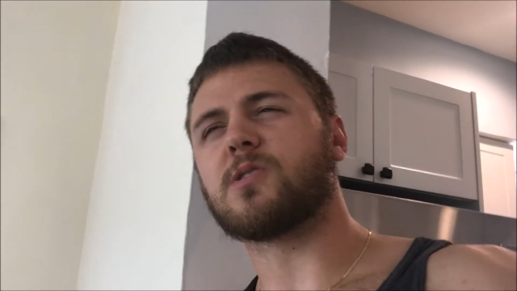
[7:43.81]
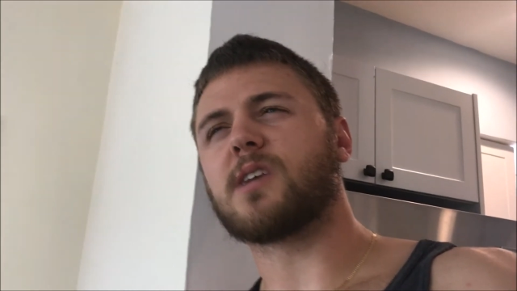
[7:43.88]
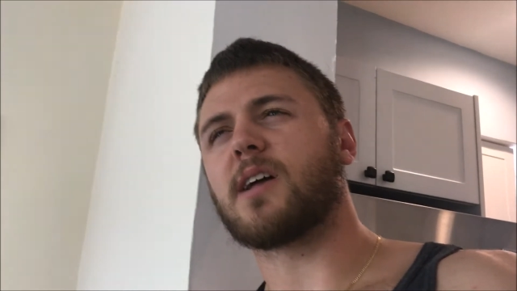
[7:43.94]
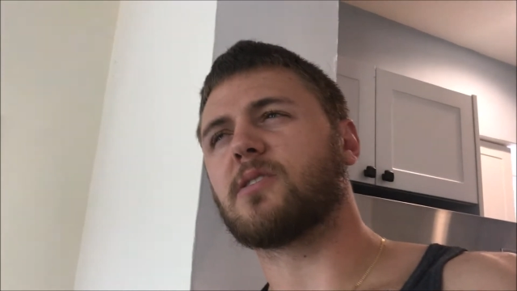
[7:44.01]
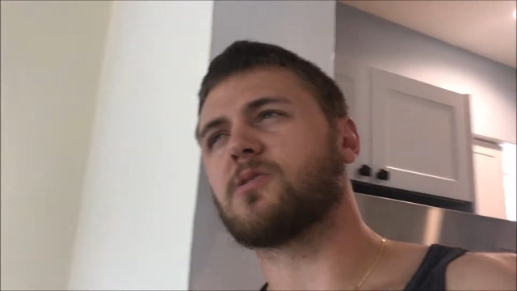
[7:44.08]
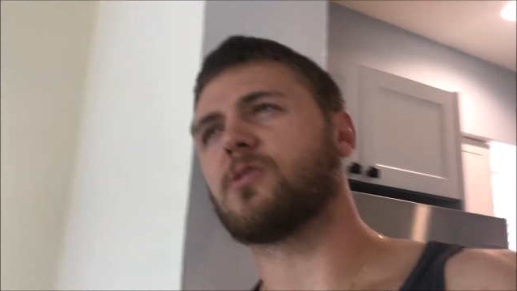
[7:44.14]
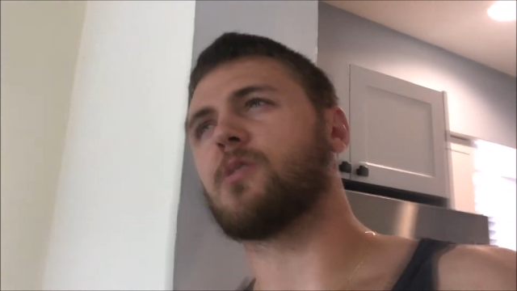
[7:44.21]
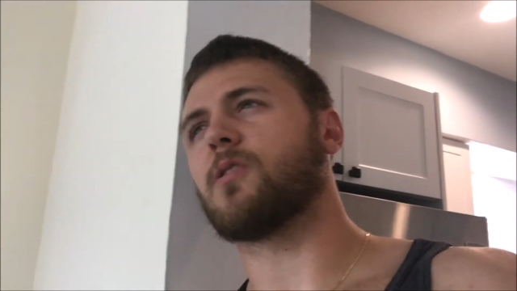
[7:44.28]

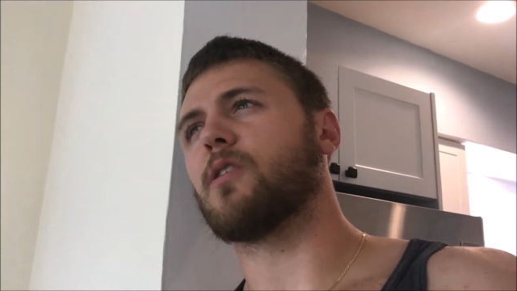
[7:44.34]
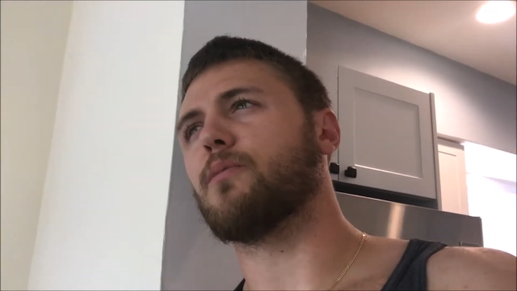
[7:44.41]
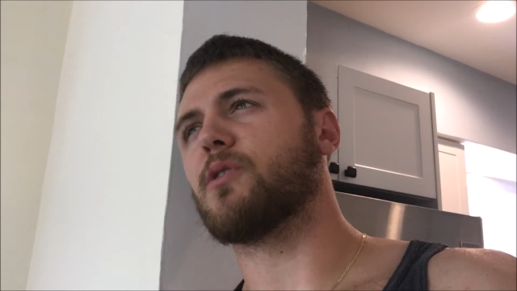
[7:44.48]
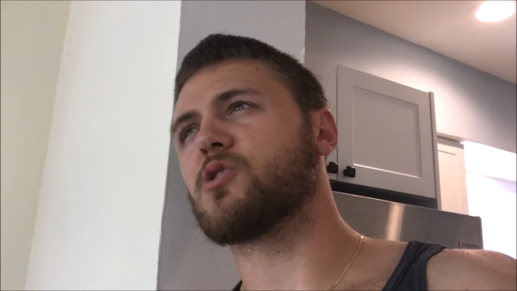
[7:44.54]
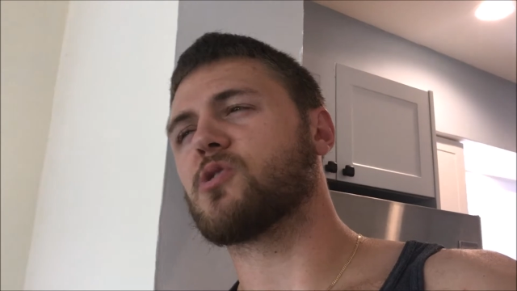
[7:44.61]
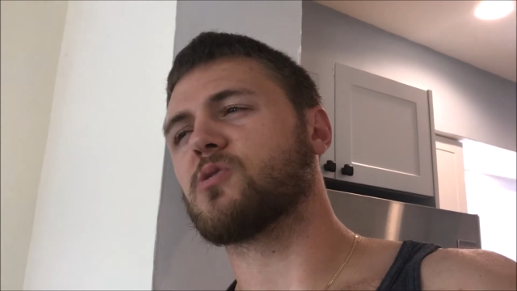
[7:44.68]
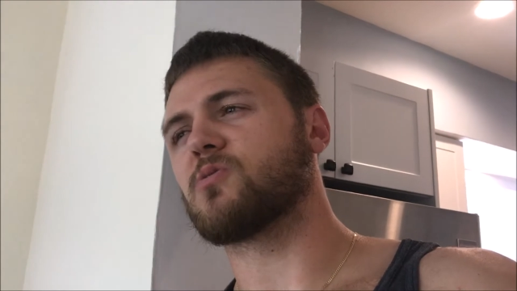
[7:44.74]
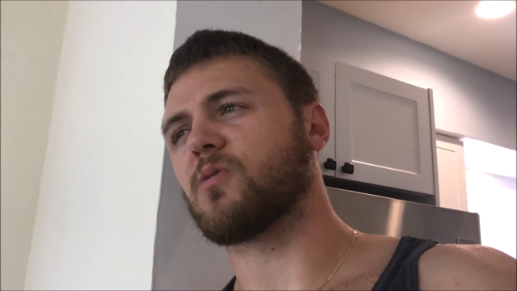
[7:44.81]
sensor or
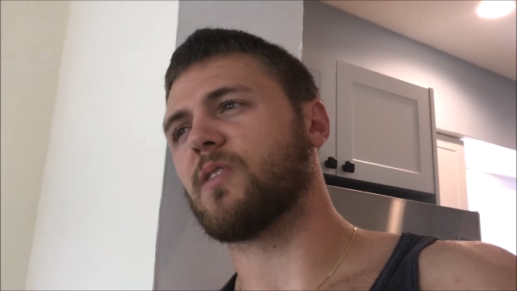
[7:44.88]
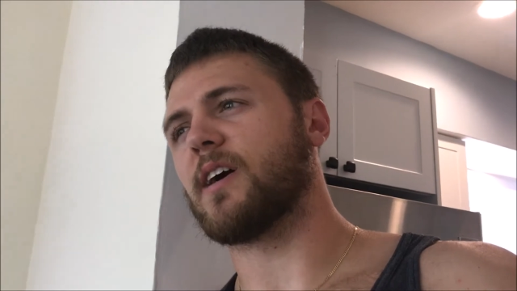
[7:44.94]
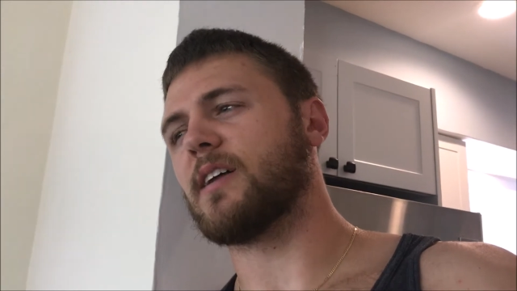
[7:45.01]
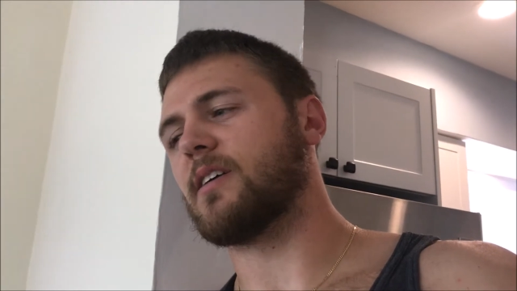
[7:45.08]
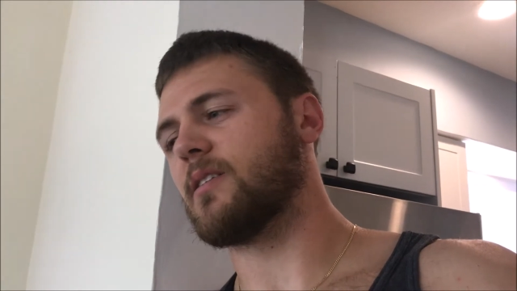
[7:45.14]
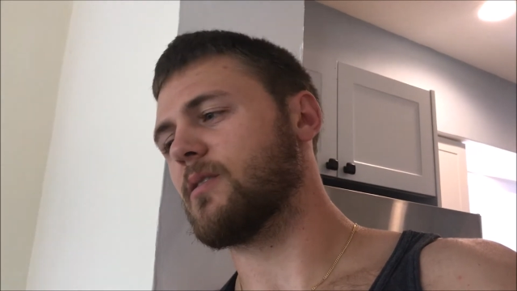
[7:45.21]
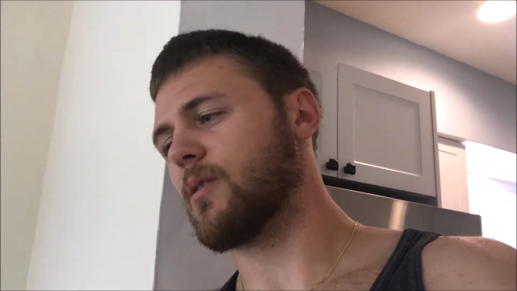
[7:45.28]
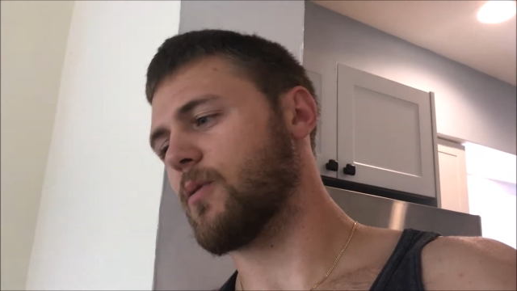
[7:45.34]
emissions
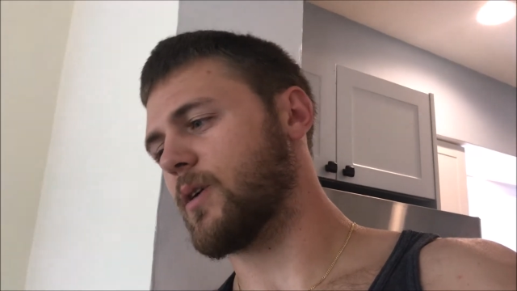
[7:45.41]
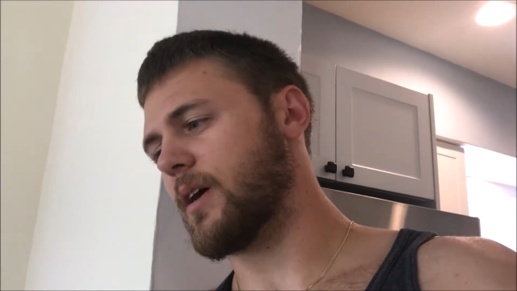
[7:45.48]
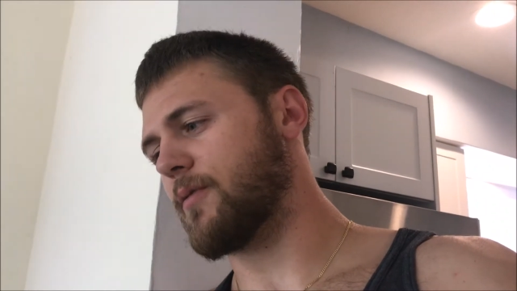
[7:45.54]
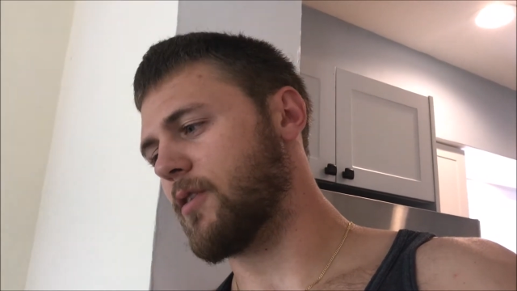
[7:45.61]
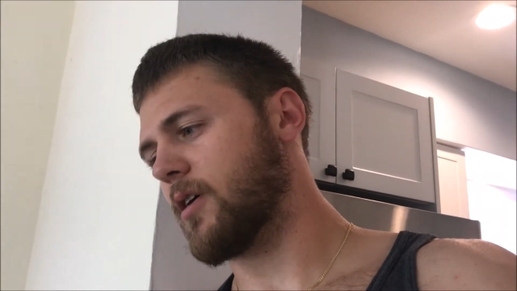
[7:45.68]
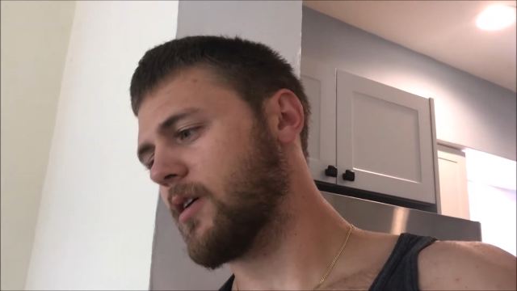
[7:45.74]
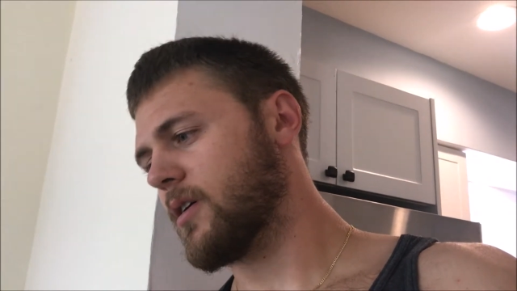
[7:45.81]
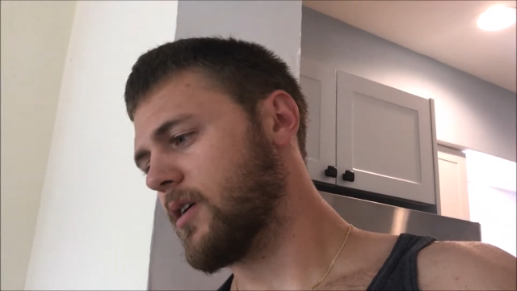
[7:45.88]
related or whatever.